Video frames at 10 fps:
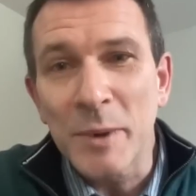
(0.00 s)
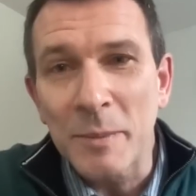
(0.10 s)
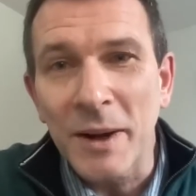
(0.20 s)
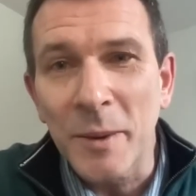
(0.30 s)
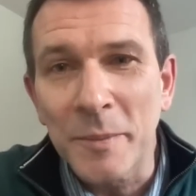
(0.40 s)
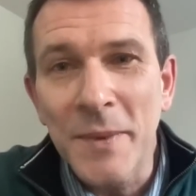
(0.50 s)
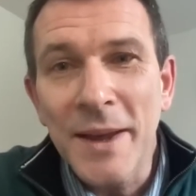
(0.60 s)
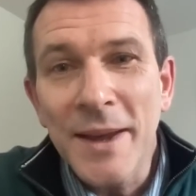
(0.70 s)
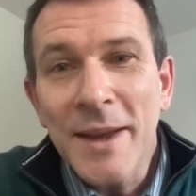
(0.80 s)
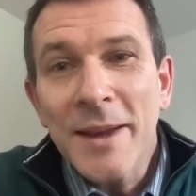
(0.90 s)
People are
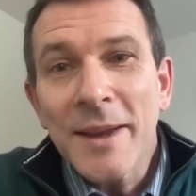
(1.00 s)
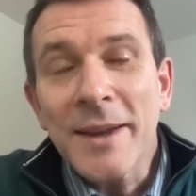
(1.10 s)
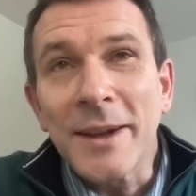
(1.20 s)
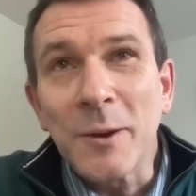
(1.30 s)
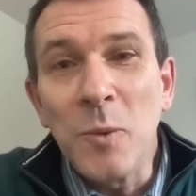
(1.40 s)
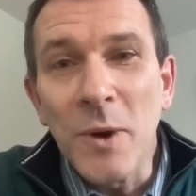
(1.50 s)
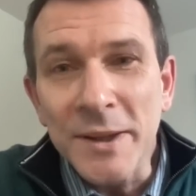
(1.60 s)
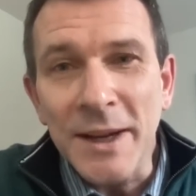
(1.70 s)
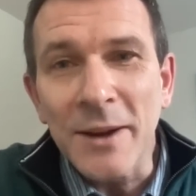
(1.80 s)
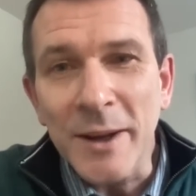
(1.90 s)
getting
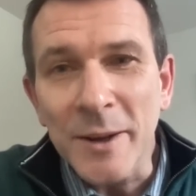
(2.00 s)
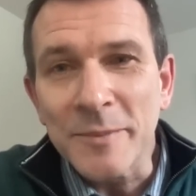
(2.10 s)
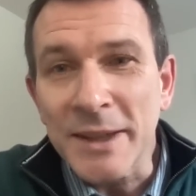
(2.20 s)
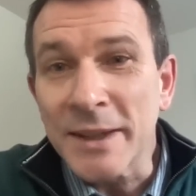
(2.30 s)
worse outcomes